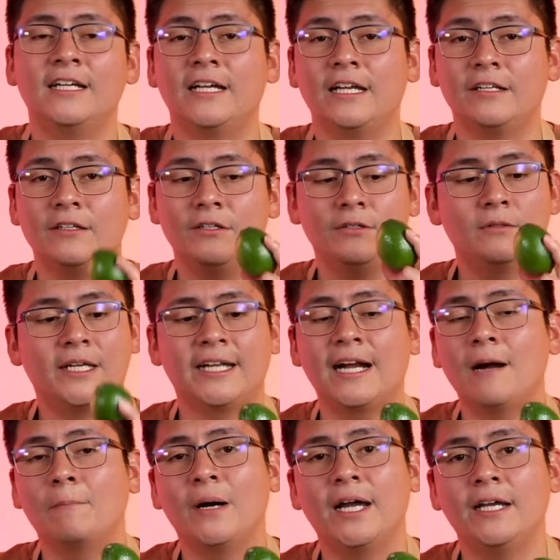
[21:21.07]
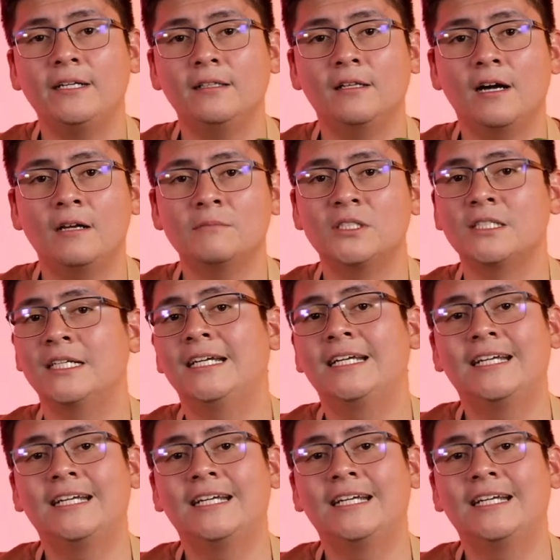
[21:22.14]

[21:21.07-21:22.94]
and you cannot buy any limes,